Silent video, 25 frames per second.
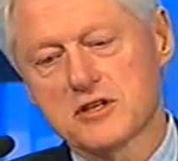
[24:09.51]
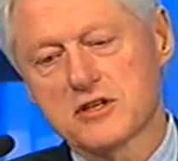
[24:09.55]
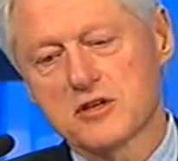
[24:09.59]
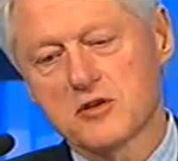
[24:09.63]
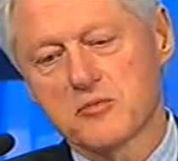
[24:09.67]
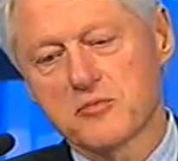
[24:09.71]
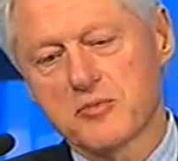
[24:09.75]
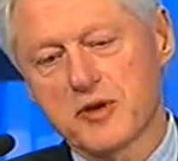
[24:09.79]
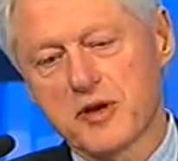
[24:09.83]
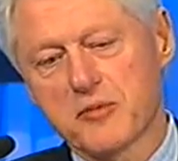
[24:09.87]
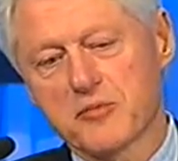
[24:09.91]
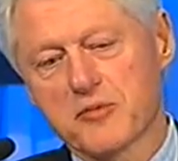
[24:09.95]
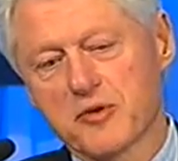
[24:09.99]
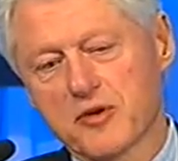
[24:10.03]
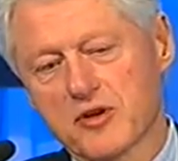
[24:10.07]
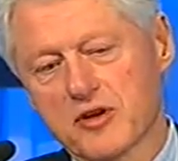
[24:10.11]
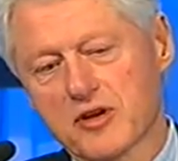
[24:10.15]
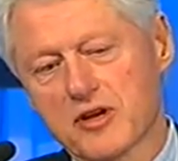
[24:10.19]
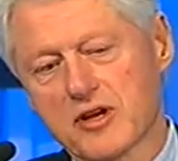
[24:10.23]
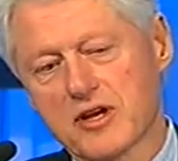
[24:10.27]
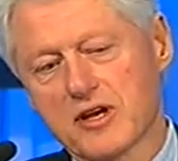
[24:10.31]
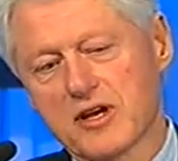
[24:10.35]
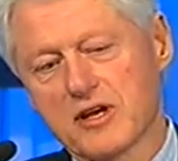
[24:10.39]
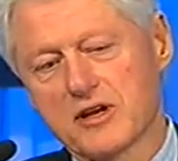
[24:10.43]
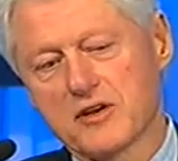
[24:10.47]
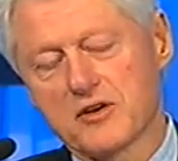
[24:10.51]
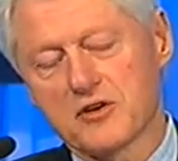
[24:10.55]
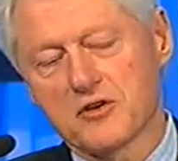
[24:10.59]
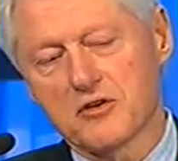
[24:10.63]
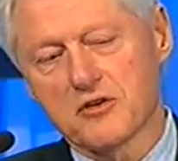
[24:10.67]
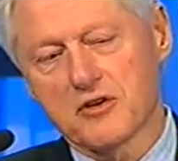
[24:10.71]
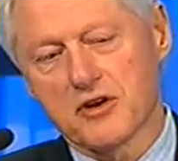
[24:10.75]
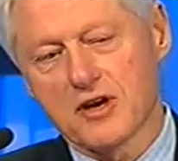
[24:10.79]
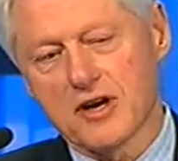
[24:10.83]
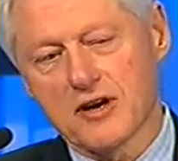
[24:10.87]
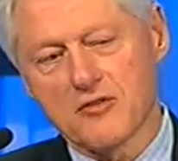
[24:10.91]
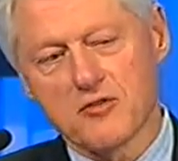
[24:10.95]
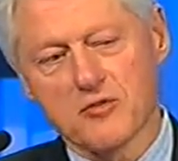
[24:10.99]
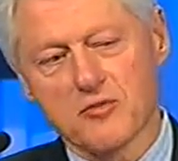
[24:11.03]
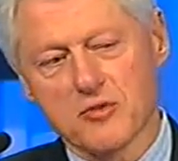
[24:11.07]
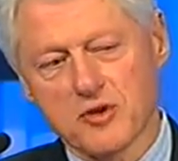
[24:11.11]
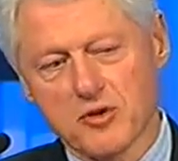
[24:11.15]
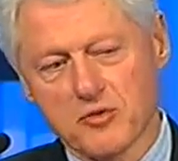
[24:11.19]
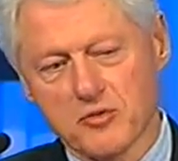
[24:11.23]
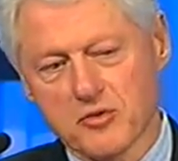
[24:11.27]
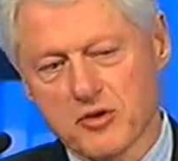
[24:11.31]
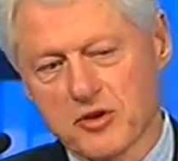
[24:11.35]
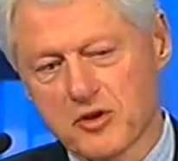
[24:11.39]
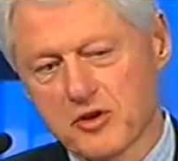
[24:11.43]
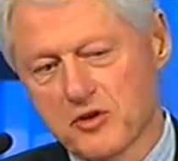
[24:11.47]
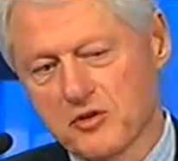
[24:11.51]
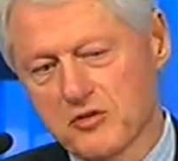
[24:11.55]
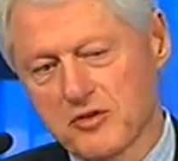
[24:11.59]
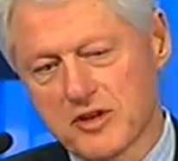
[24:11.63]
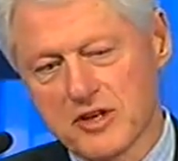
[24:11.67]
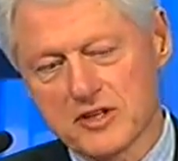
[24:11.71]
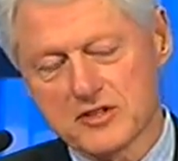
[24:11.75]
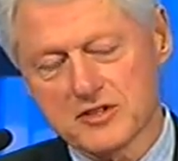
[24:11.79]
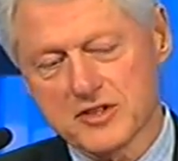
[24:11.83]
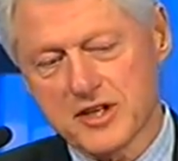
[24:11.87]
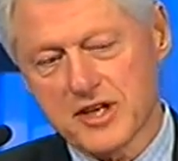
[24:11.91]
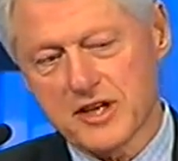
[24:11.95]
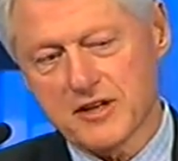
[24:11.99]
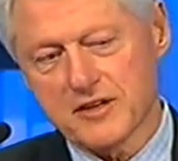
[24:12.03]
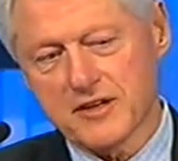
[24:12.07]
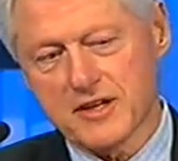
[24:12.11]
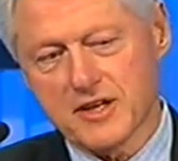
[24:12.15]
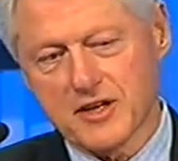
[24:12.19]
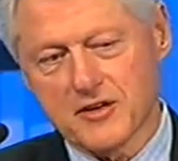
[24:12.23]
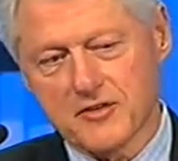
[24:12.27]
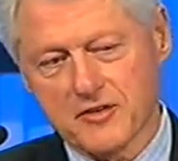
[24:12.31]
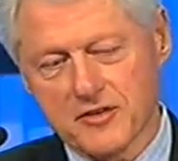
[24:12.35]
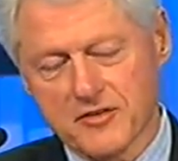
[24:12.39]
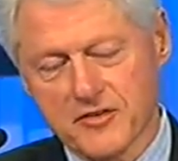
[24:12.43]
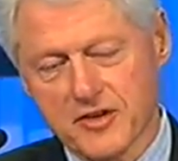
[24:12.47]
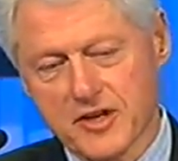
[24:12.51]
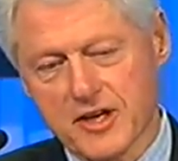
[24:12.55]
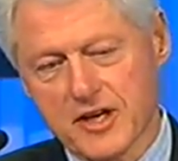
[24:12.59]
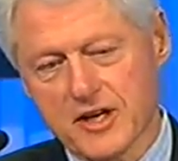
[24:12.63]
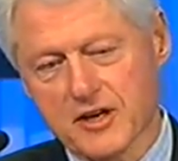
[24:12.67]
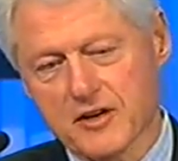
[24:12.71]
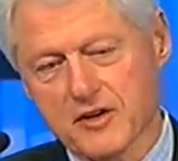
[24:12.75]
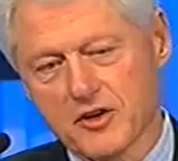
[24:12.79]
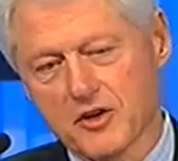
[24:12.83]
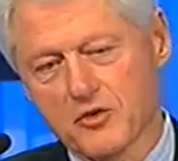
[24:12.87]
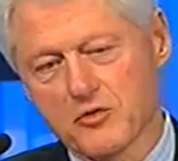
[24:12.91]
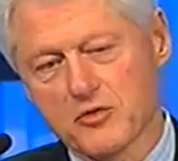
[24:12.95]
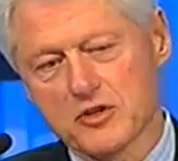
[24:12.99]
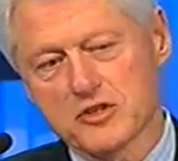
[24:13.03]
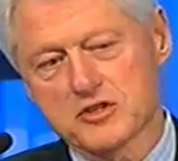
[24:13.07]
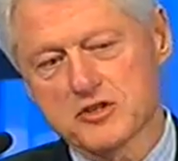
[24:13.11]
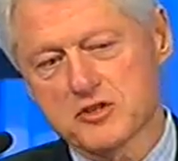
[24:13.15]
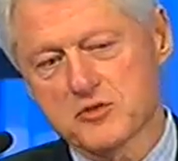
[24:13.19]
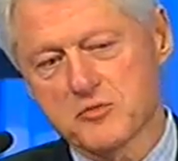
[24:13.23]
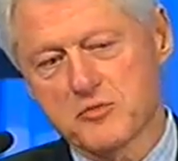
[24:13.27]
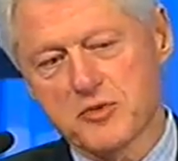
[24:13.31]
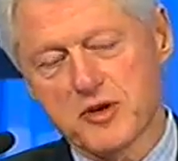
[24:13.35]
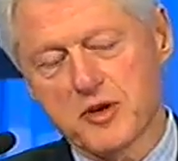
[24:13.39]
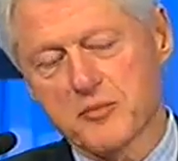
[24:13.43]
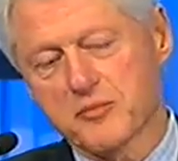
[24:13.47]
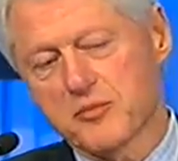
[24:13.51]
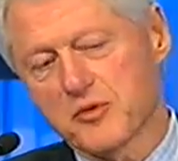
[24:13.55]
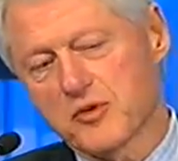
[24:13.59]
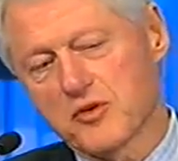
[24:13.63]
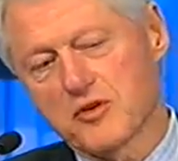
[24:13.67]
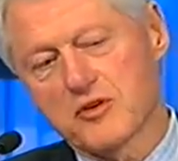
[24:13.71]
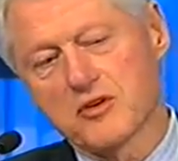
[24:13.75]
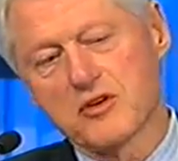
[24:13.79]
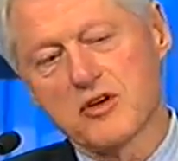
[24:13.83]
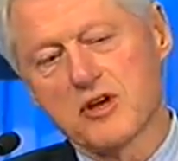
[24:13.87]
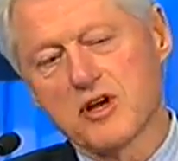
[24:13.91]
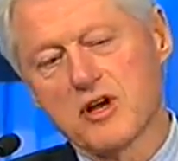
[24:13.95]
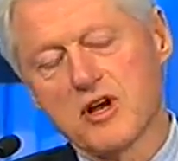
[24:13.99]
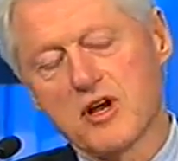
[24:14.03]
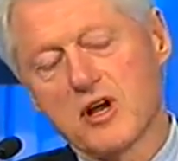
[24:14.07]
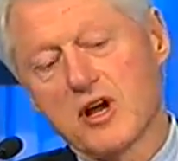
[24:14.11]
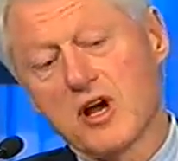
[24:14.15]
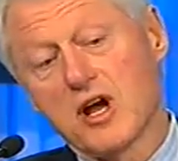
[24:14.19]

the people in your government would do this, that, or the other thing, or you wish the people